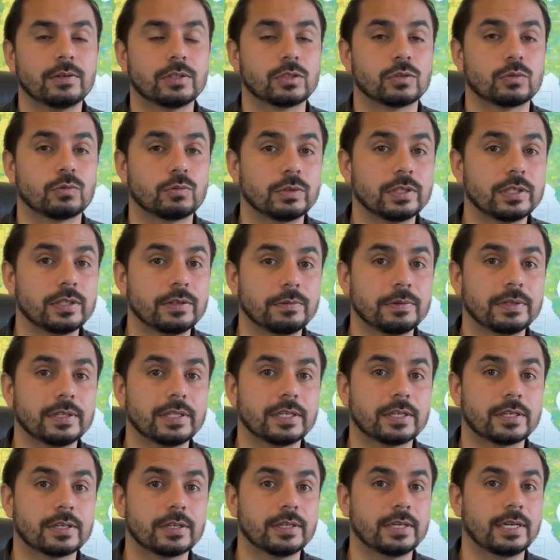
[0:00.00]
It's really,
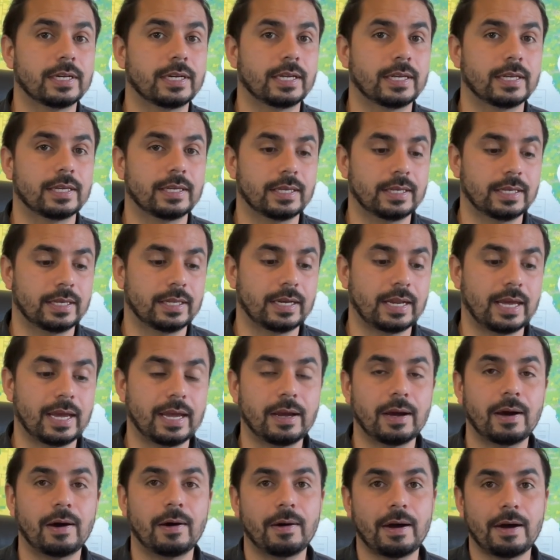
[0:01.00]
really good. And
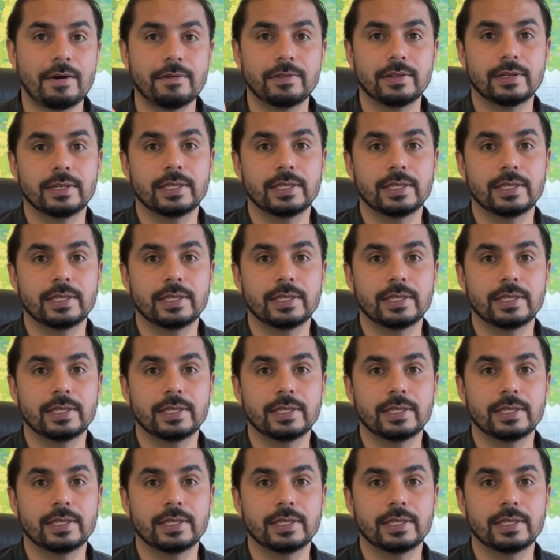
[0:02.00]
I'll have